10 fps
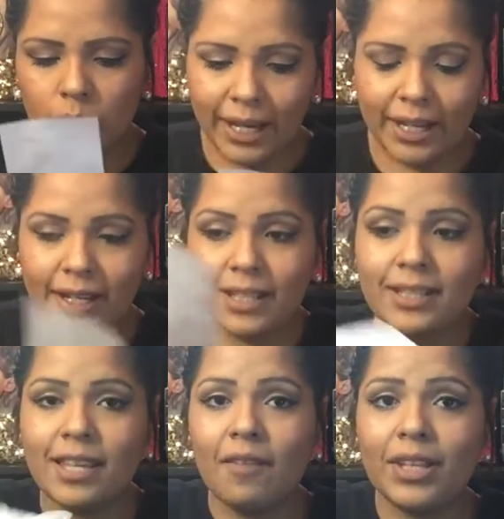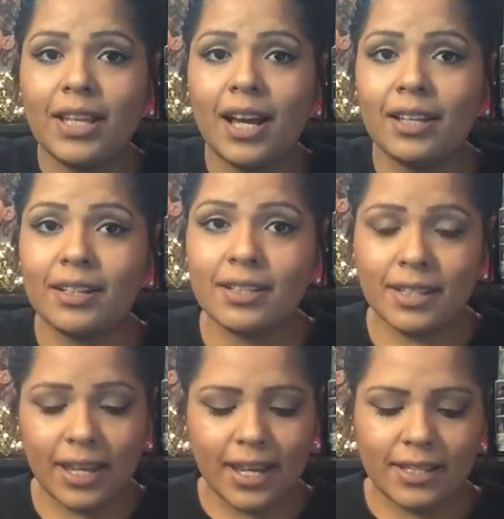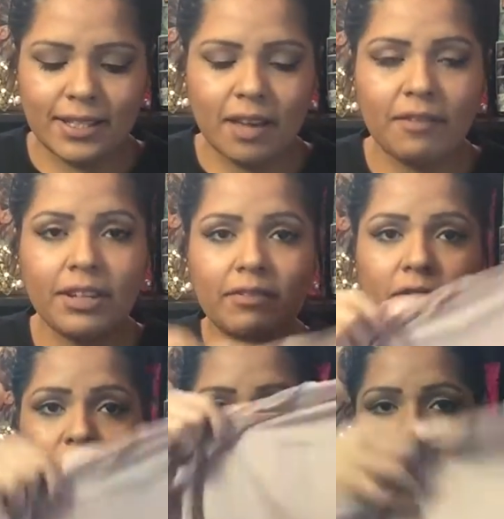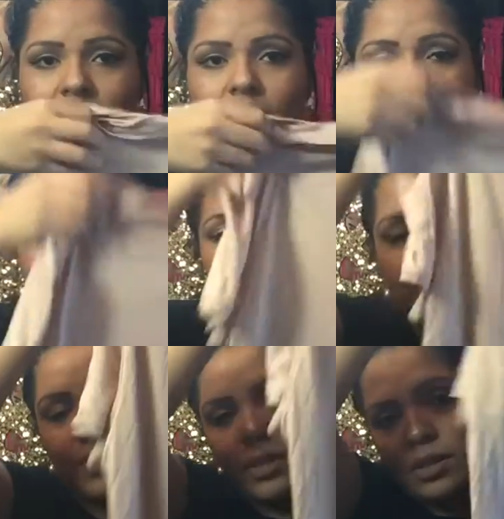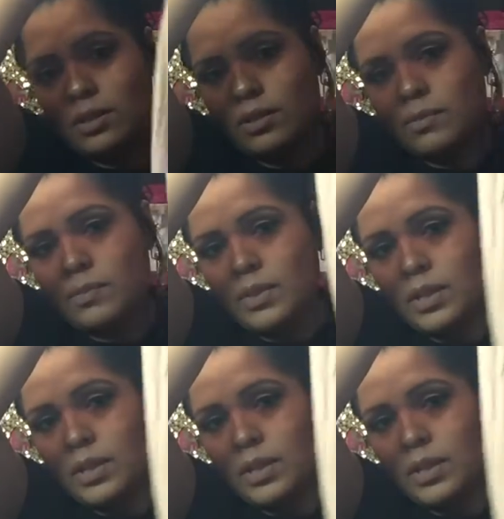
$7.74 for this one. So